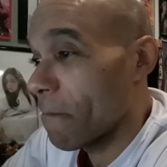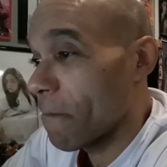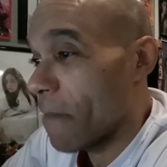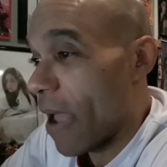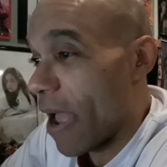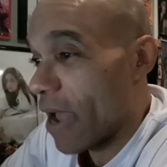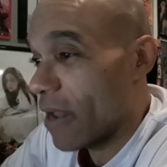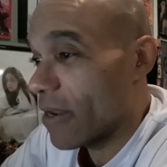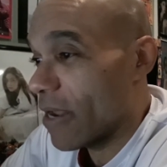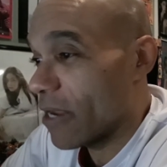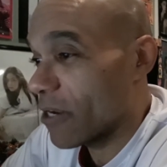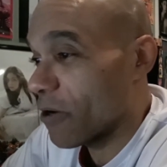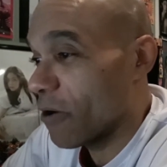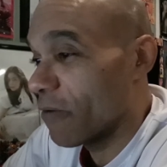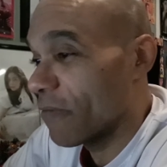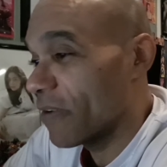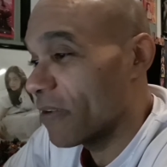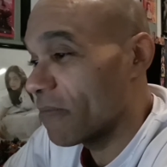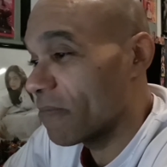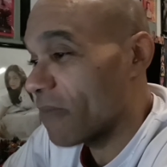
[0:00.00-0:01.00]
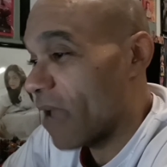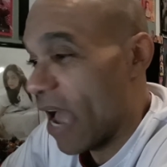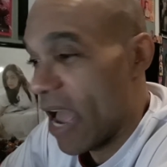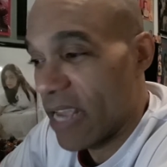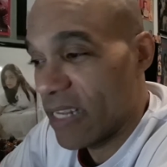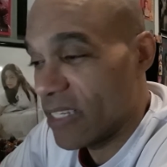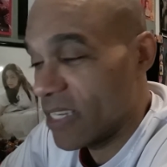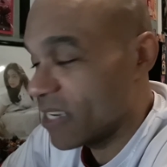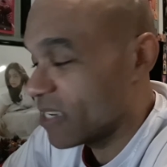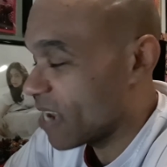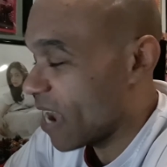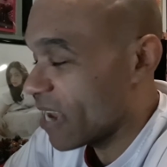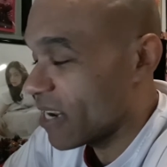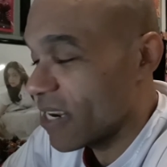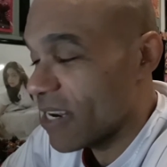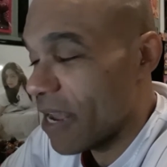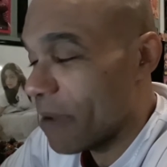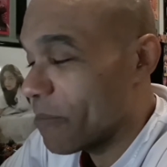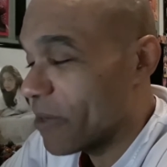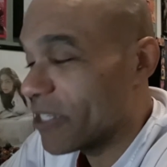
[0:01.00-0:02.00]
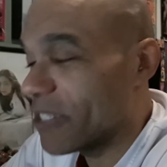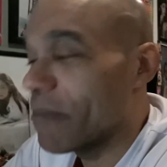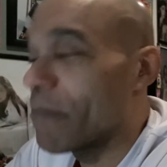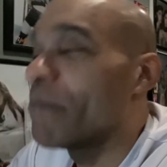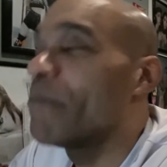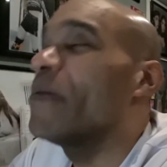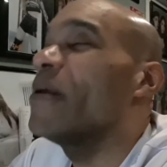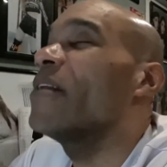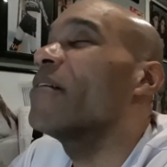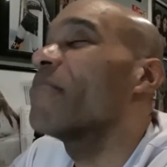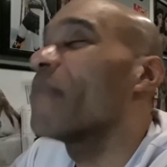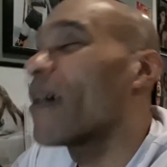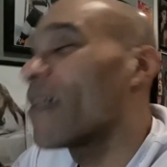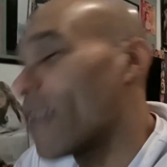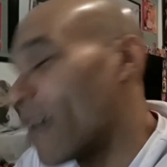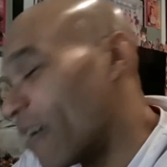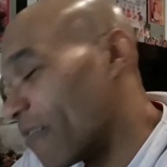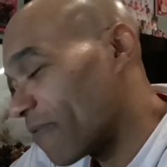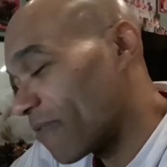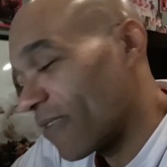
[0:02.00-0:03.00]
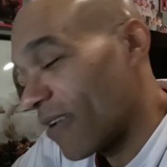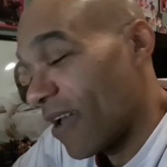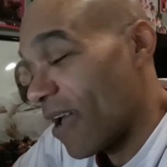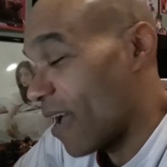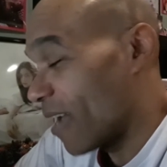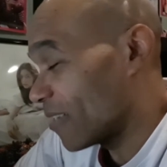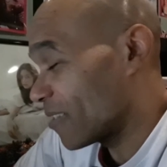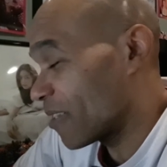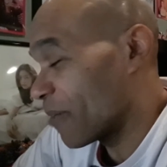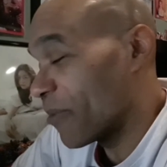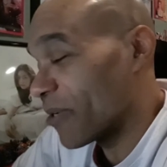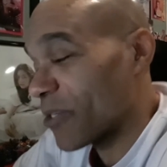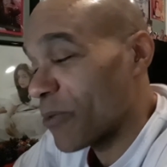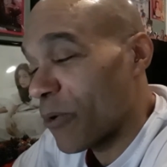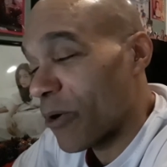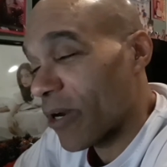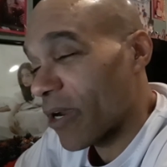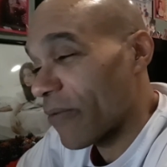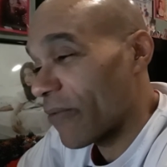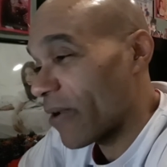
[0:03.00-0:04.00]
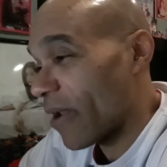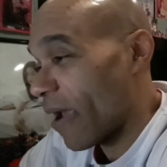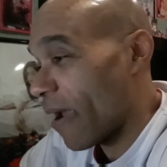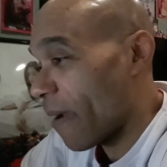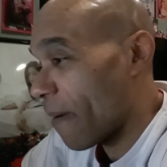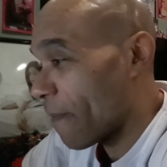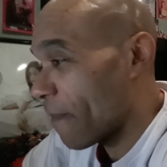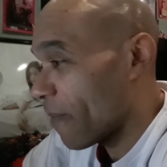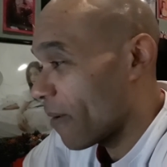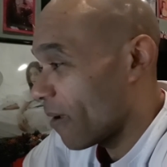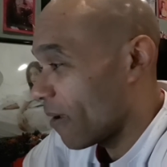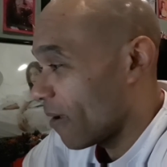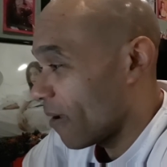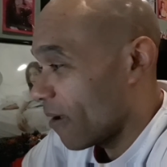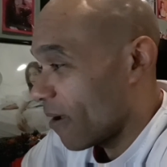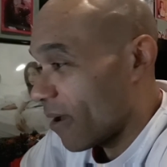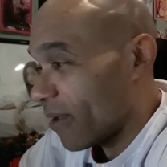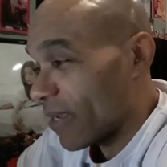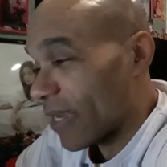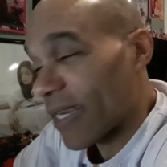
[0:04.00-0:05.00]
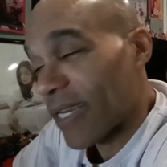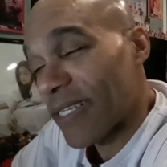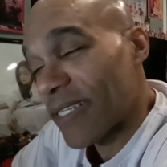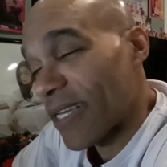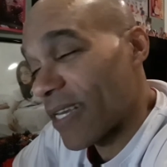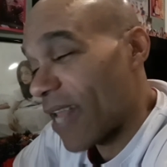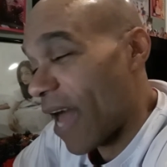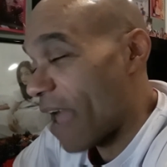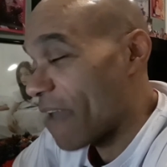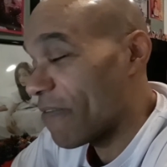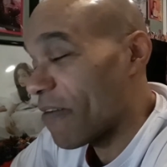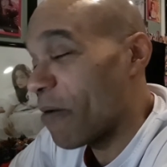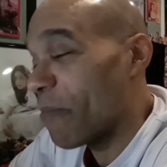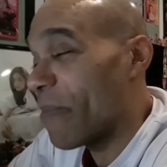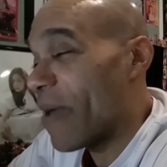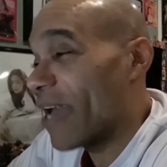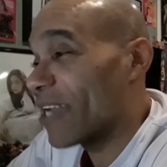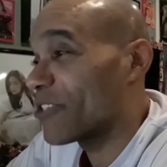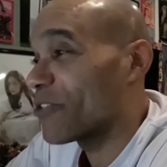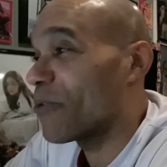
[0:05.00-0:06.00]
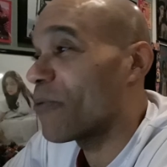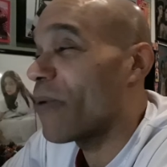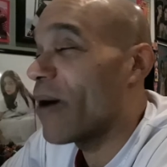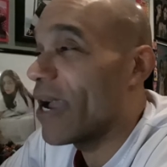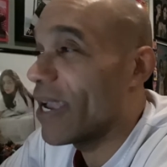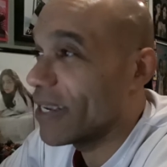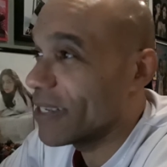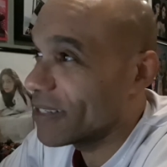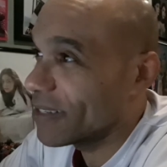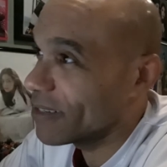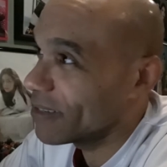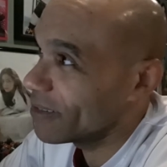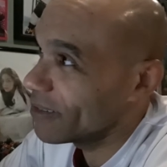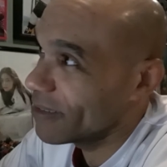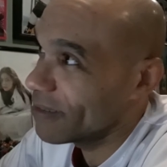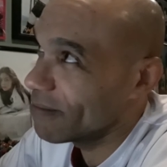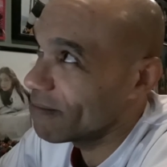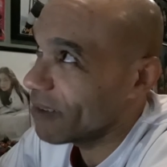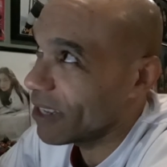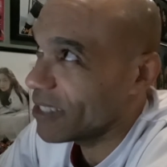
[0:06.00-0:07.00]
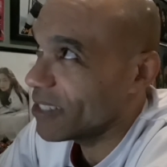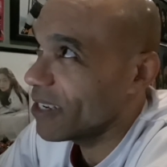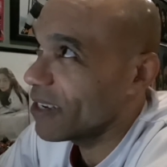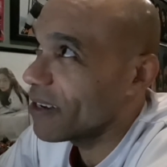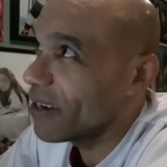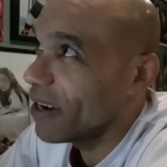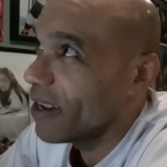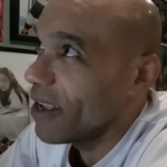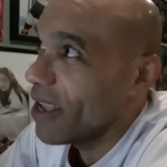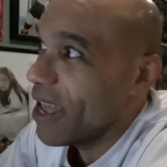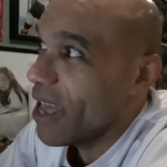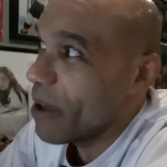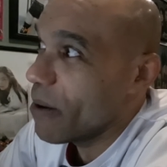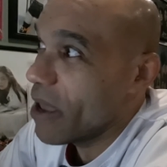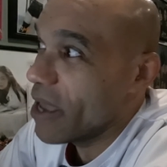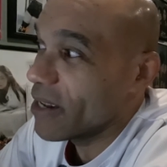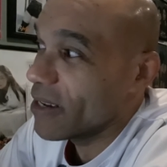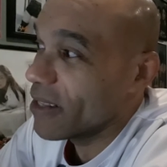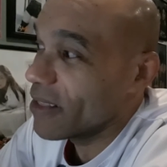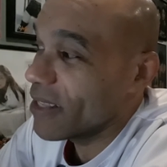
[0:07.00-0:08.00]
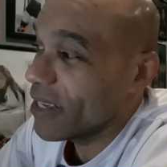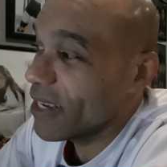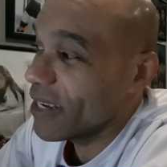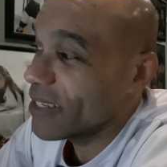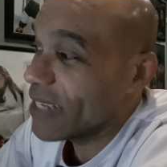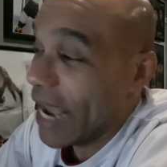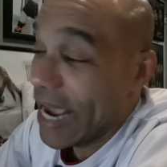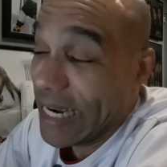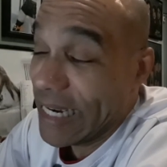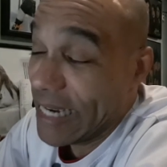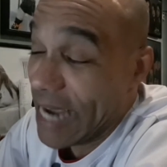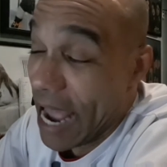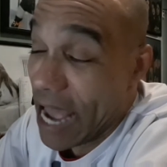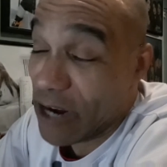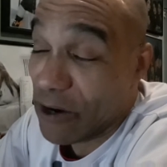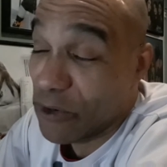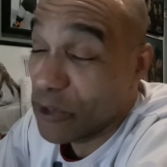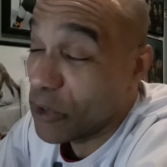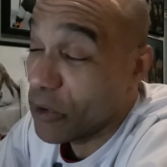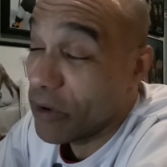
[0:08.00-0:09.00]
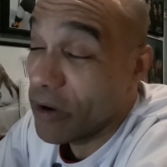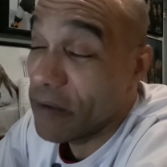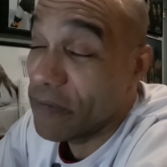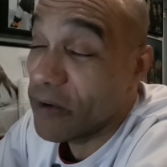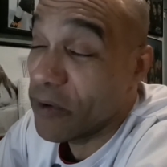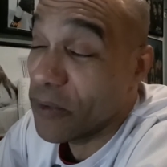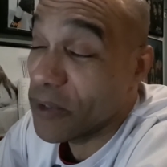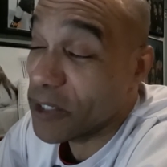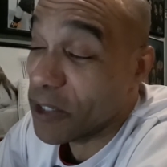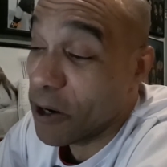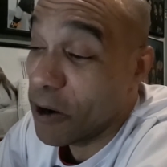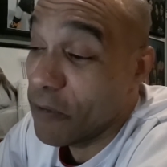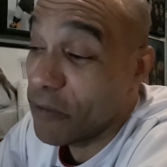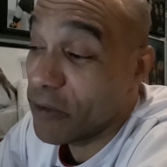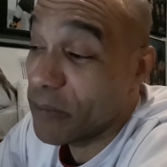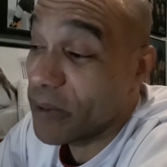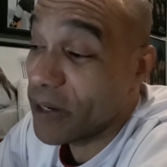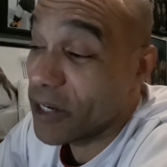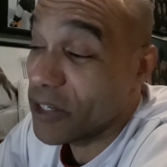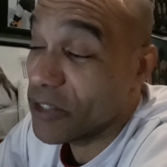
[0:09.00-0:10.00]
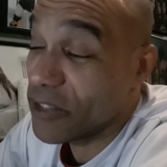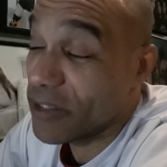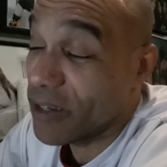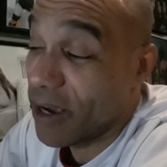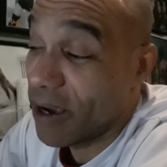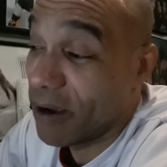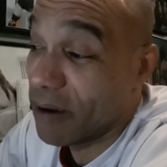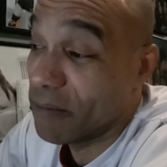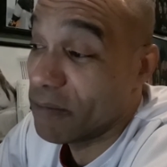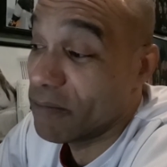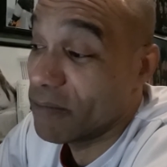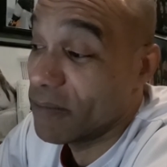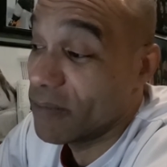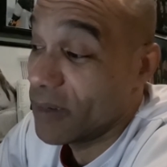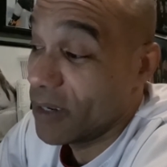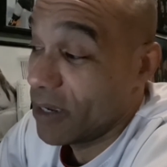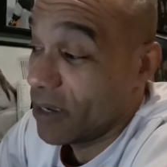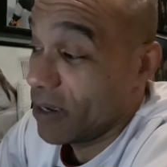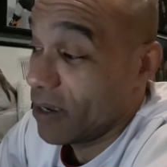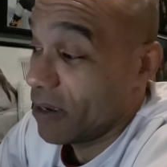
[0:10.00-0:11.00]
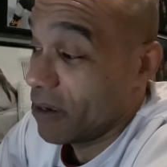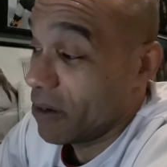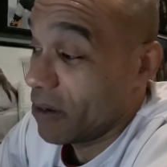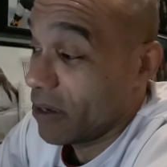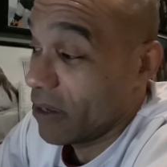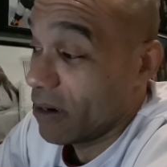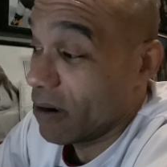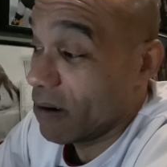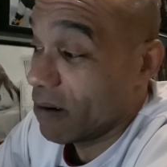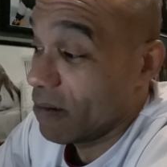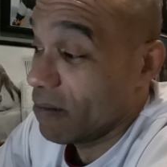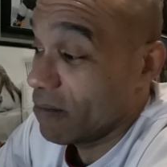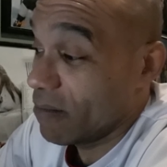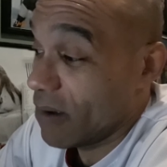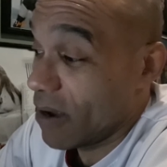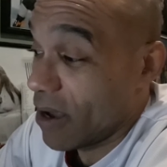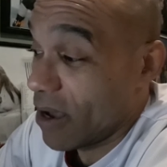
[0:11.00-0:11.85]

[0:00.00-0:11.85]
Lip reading: I had COVID. I did not miss a beat in my life. Still went to work every day. Like I said, I felt bad twice. That's it. And the thing is, I don't know if it was COVID because you know